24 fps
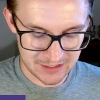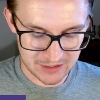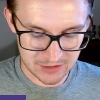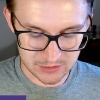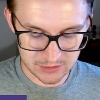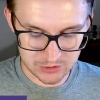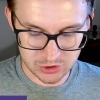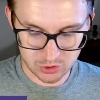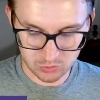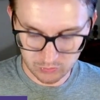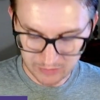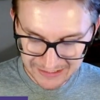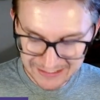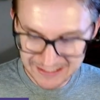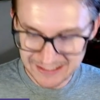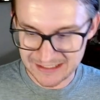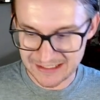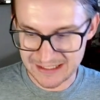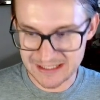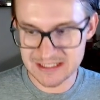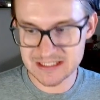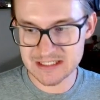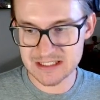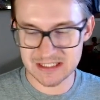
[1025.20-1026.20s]
Durant
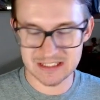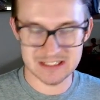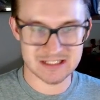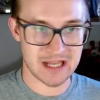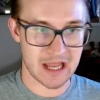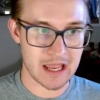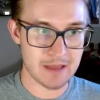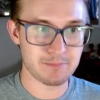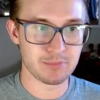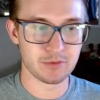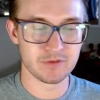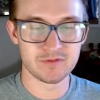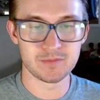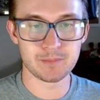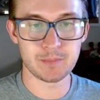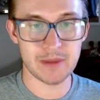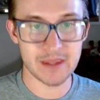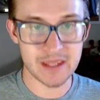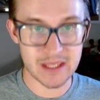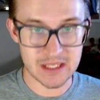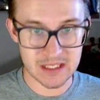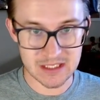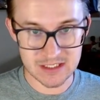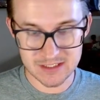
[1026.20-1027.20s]
is the type of
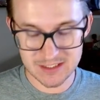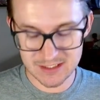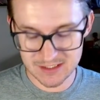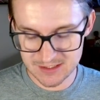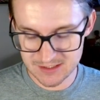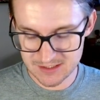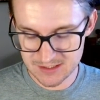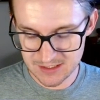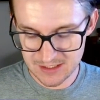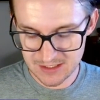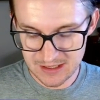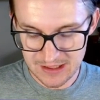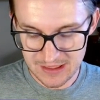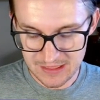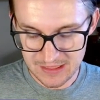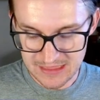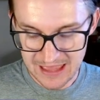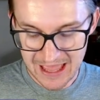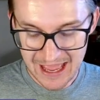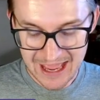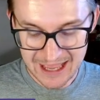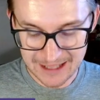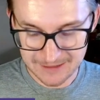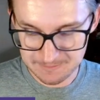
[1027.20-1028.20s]
piece
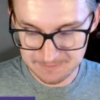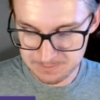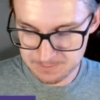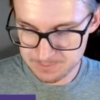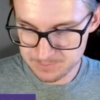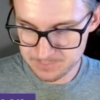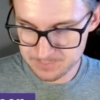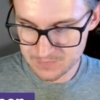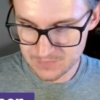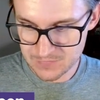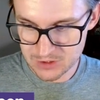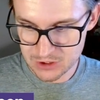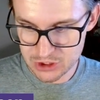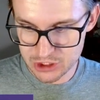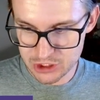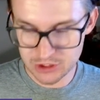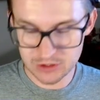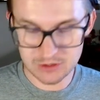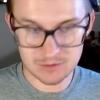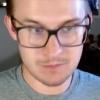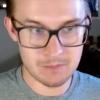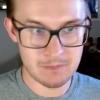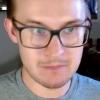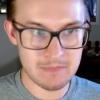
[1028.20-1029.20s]
that
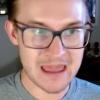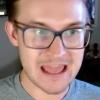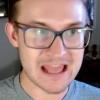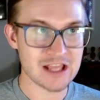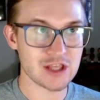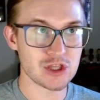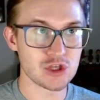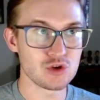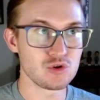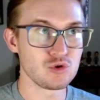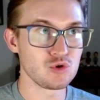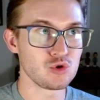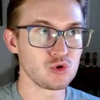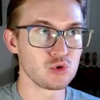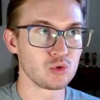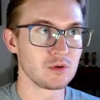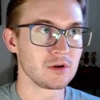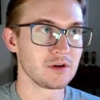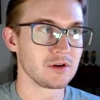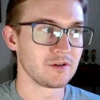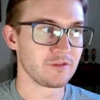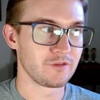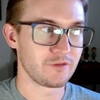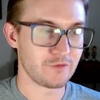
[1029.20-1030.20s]
should make you
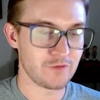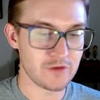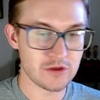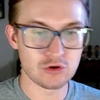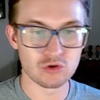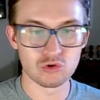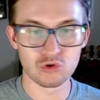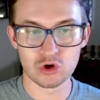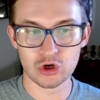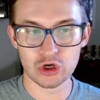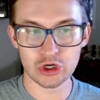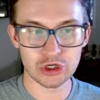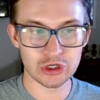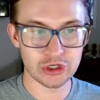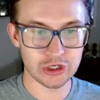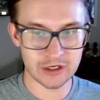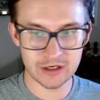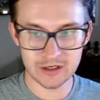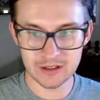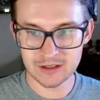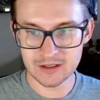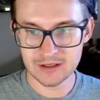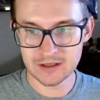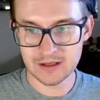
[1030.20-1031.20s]
feel
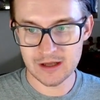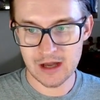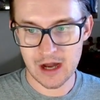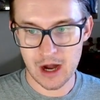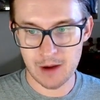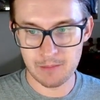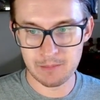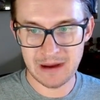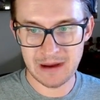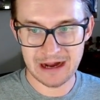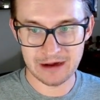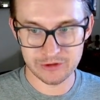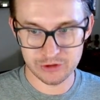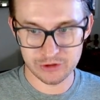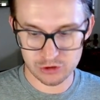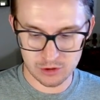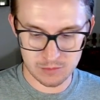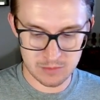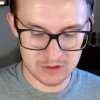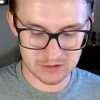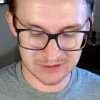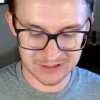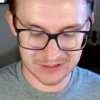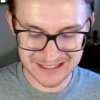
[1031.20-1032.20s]
good about your
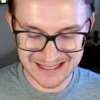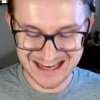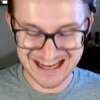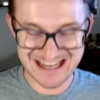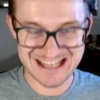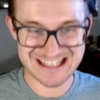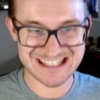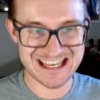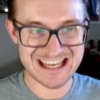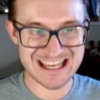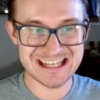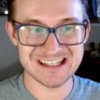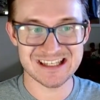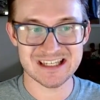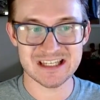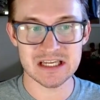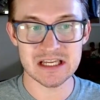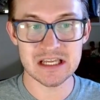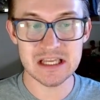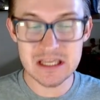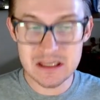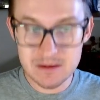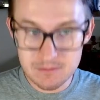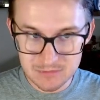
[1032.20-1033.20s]
ability as a
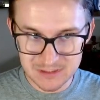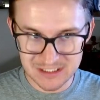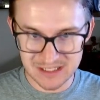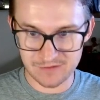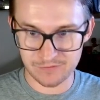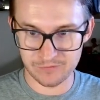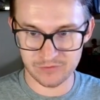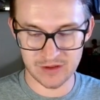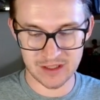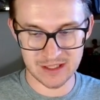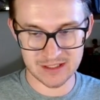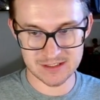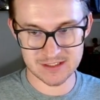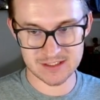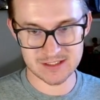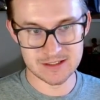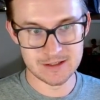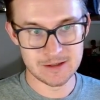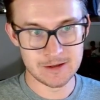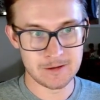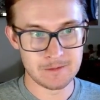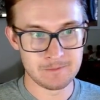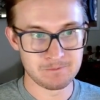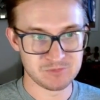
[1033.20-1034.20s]
team defense
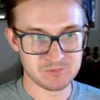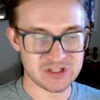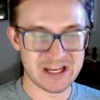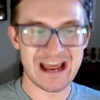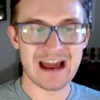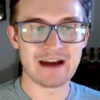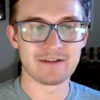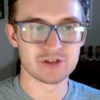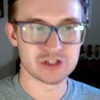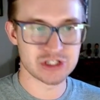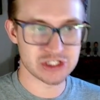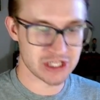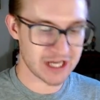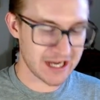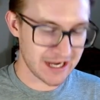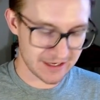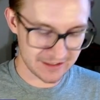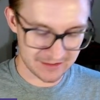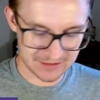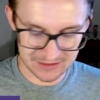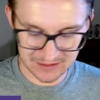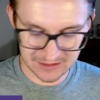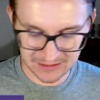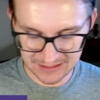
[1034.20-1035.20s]
to have a
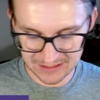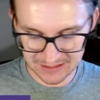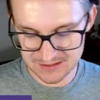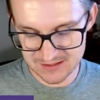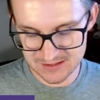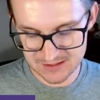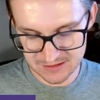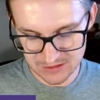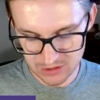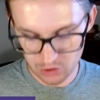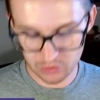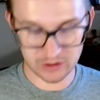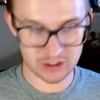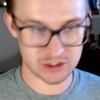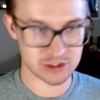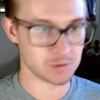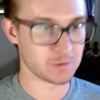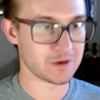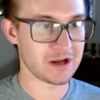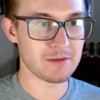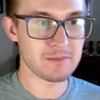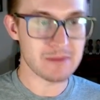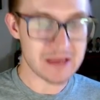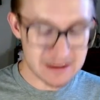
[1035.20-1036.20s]
shot against Jokic. And
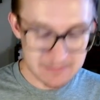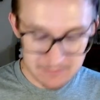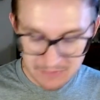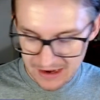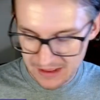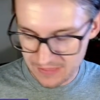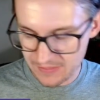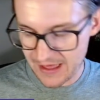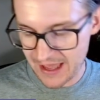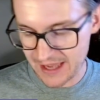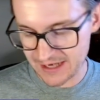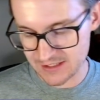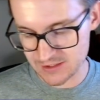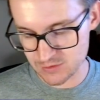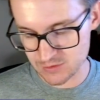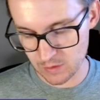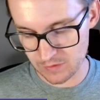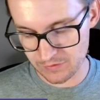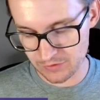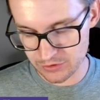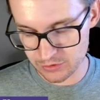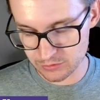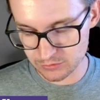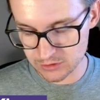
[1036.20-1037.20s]
what I mean by that is
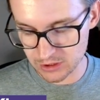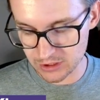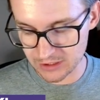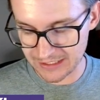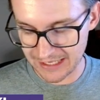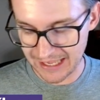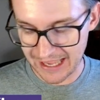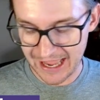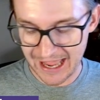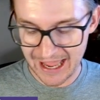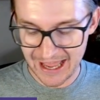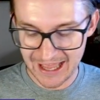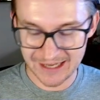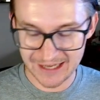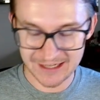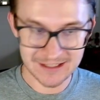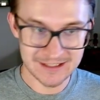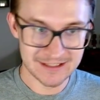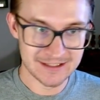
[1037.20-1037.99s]
whether you look at,